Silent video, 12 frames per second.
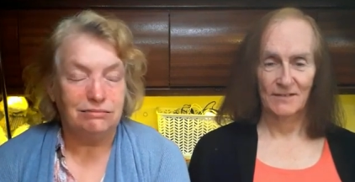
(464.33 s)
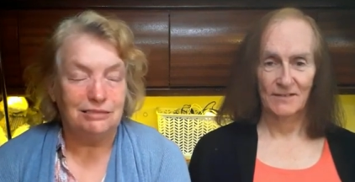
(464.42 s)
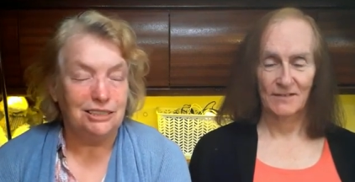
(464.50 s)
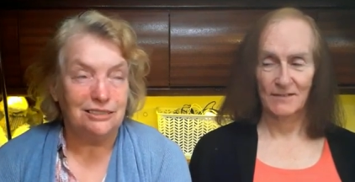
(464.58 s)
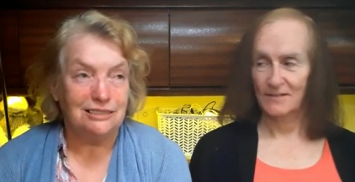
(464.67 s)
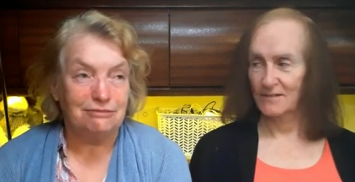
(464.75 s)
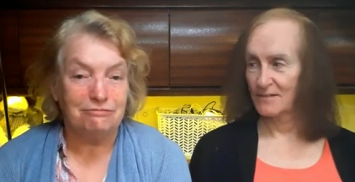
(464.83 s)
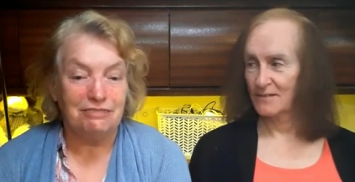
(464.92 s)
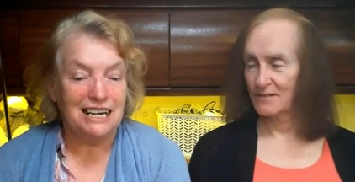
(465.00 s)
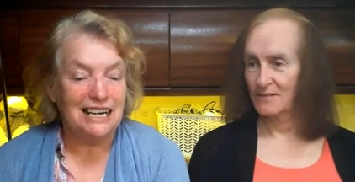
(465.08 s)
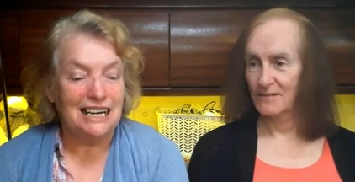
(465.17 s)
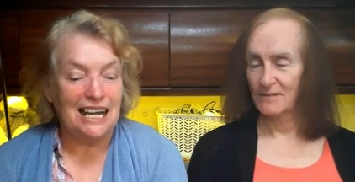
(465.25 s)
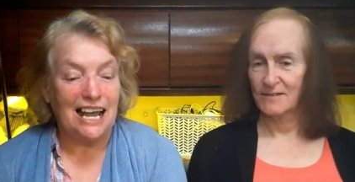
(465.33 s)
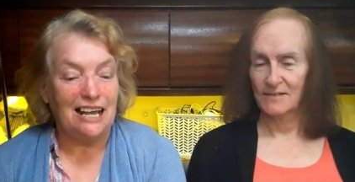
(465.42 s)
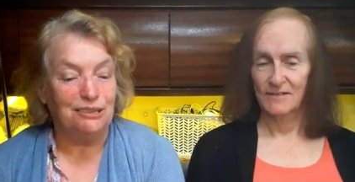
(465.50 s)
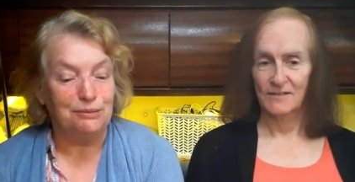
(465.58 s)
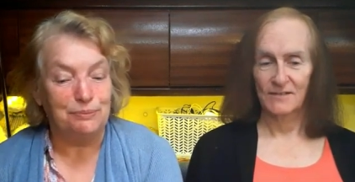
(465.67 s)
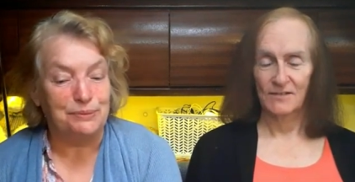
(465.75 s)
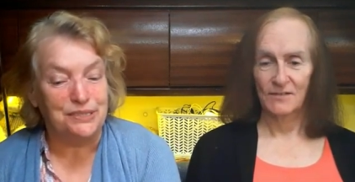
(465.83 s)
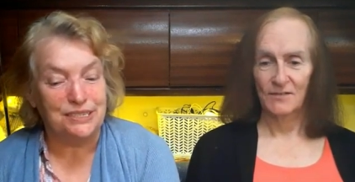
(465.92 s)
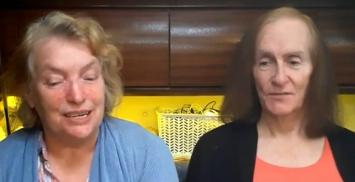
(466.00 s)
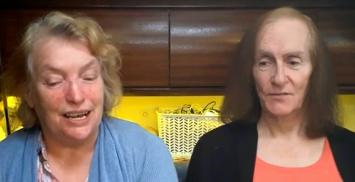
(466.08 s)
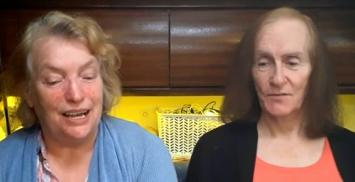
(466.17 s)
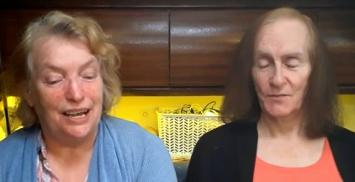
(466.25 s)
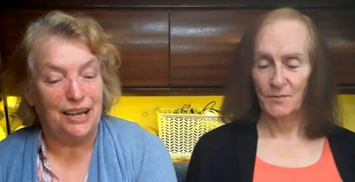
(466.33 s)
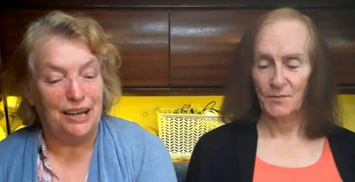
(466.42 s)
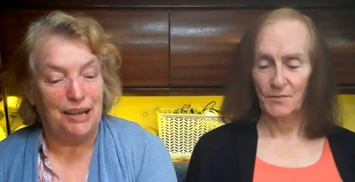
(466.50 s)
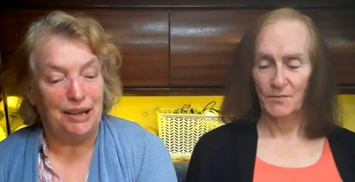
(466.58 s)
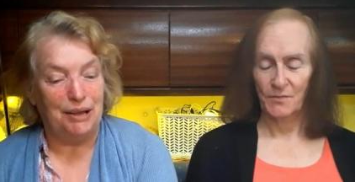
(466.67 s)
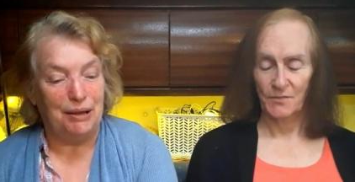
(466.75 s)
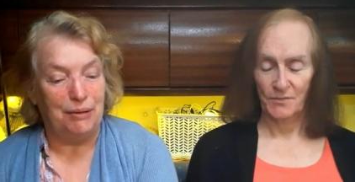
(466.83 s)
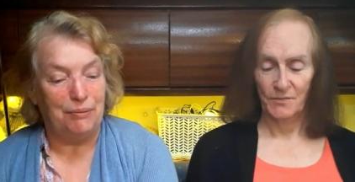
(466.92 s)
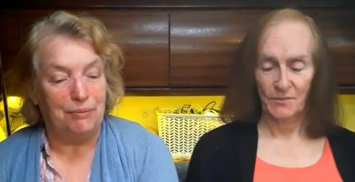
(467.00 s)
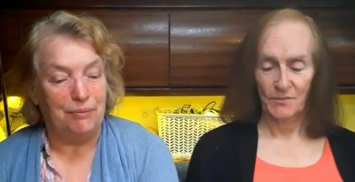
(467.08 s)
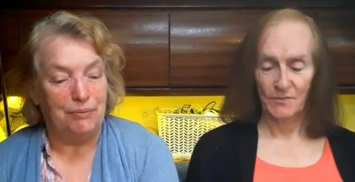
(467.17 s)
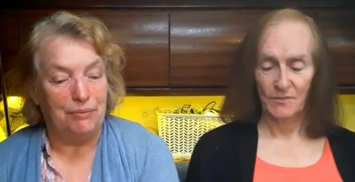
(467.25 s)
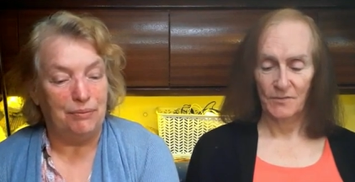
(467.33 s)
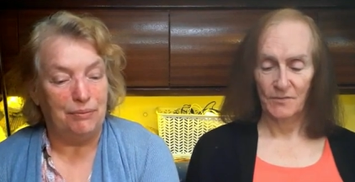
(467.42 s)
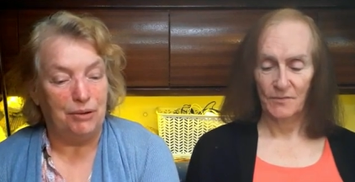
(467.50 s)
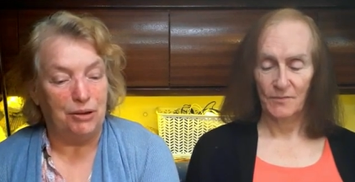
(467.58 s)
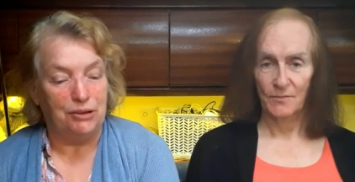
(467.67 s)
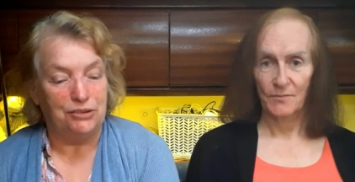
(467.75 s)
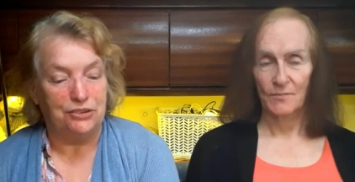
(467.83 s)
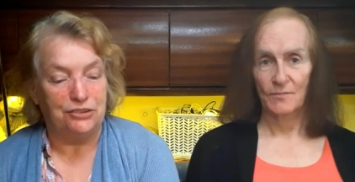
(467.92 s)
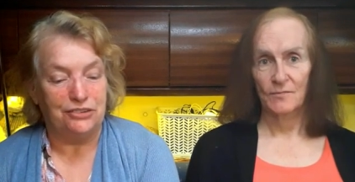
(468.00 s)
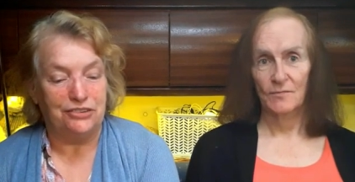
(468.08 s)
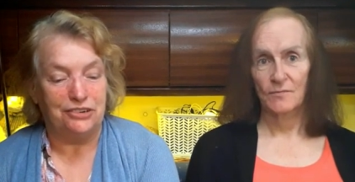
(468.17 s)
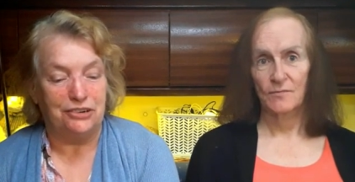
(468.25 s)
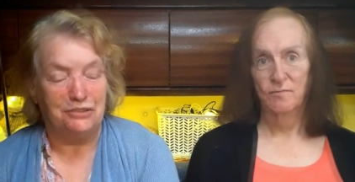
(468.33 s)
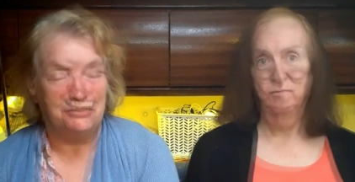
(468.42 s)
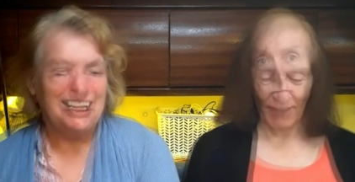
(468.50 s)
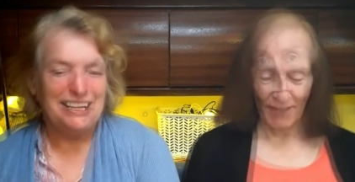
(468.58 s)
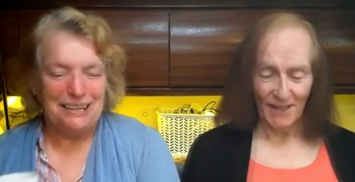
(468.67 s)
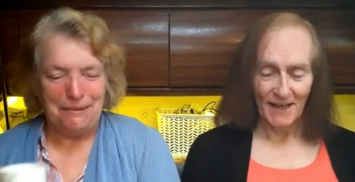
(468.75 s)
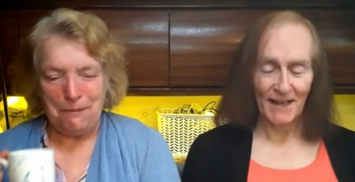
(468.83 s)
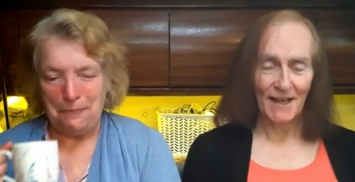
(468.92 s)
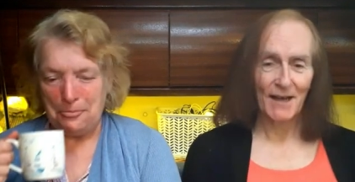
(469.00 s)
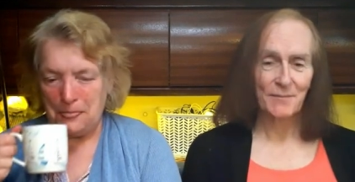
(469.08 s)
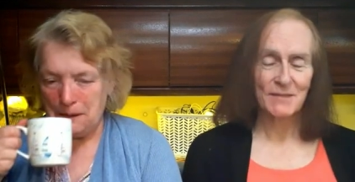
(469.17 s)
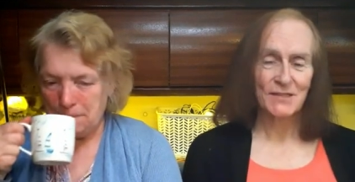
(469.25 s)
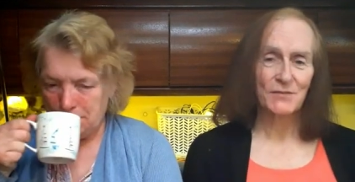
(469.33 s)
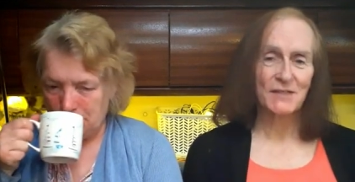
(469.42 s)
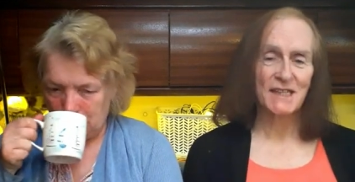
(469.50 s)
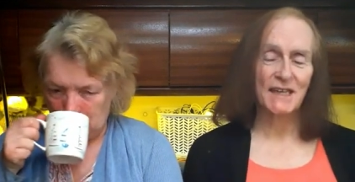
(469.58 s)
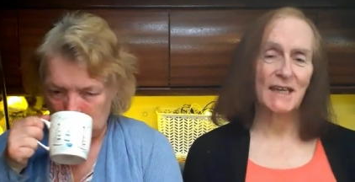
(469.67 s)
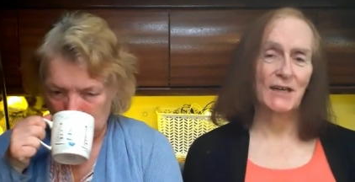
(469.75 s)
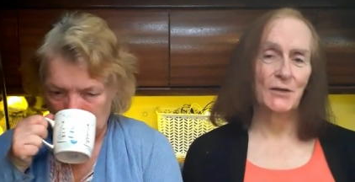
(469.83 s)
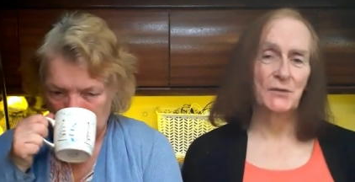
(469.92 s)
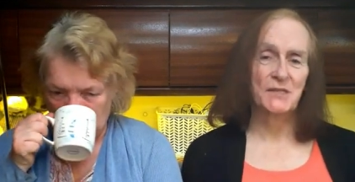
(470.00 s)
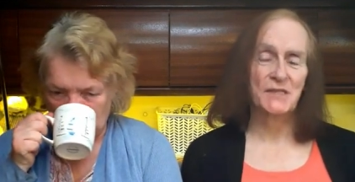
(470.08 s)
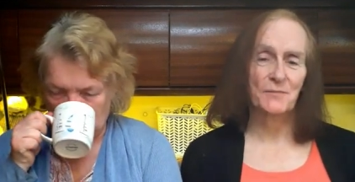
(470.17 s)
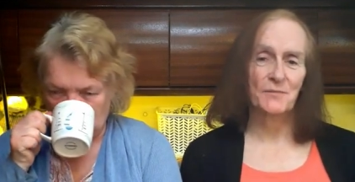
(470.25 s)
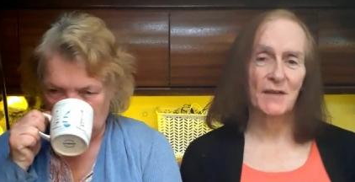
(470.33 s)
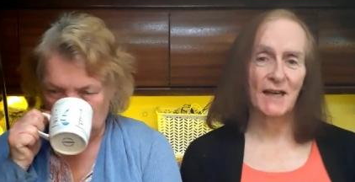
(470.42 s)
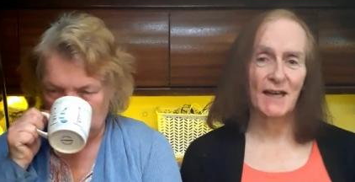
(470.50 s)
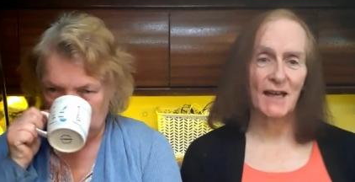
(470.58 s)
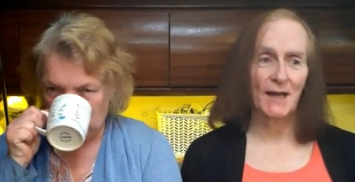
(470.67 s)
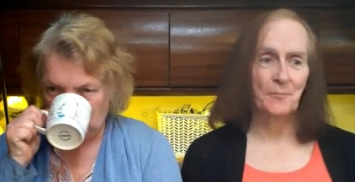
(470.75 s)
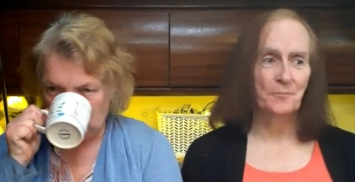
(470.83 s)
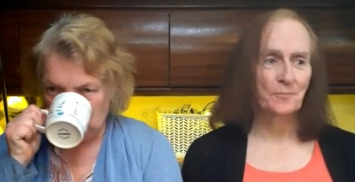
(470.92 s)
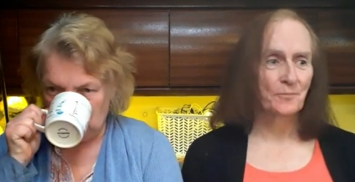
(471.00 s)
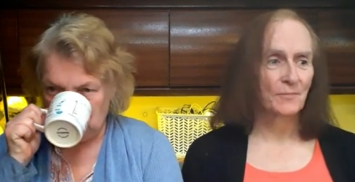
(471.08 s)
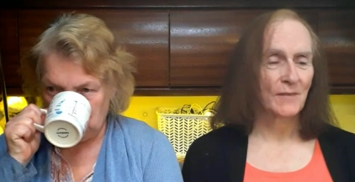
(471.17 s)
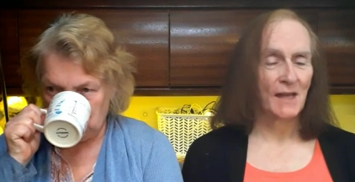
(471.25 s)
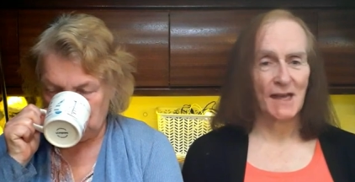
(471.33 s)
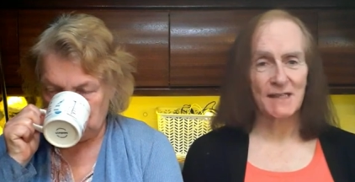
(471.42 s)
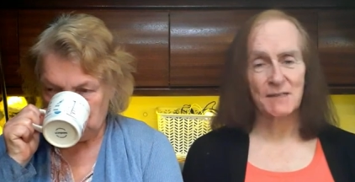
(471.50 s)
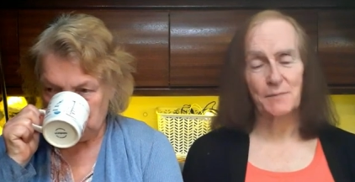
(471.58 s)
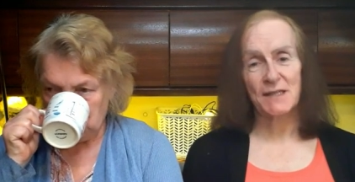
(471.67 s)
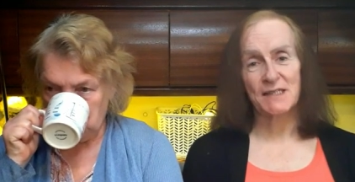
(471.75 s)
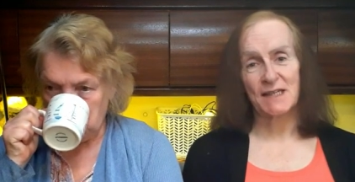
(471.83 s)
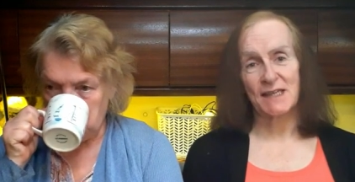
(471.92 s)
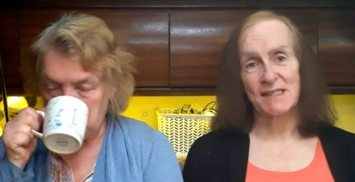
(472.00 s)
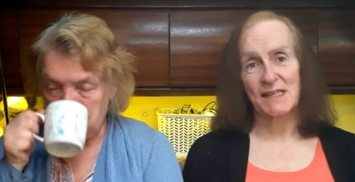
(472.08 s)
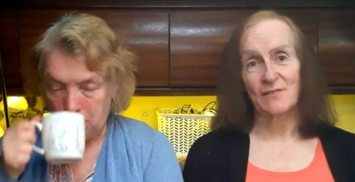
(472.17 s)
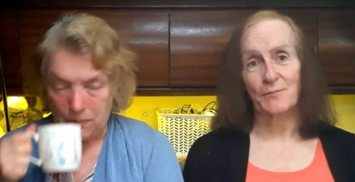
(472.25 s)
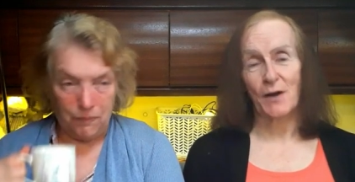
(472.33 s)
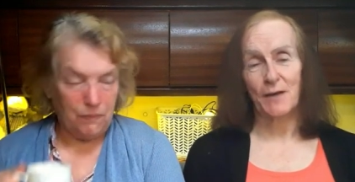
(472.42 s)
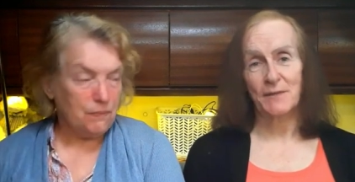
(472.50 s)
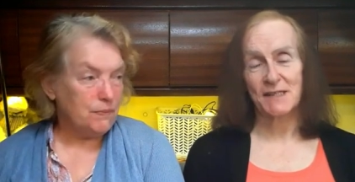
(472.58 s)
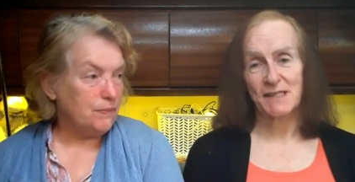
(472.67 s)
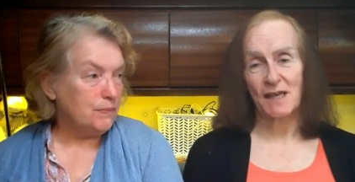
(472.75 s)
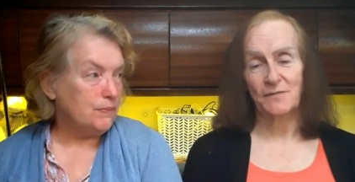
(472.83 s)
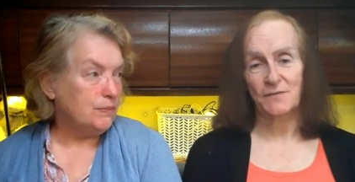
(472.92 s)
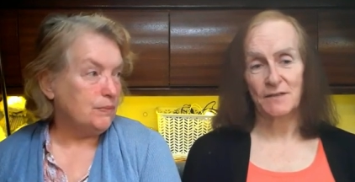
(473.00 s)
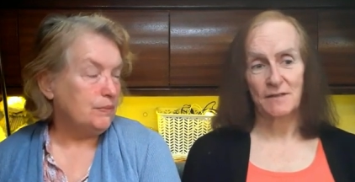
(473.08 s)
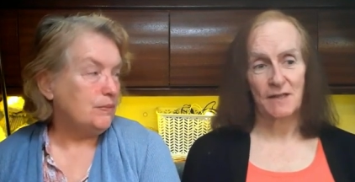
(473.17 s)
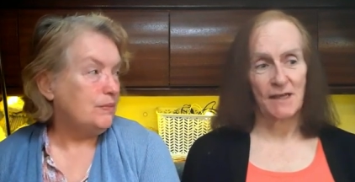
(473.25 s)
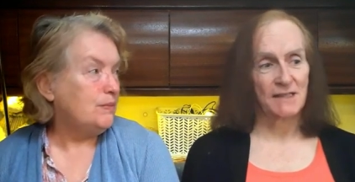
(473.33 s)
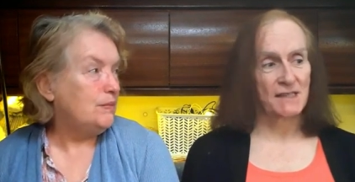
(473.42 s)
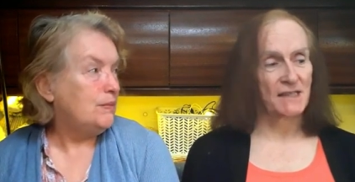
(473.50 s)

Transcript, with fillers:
Speaker 1: just really helps. Um, all sorts of stuff. Um, so the jiggy
Speaker 2: hose. Um, it's basically a self-priming siphon. It's a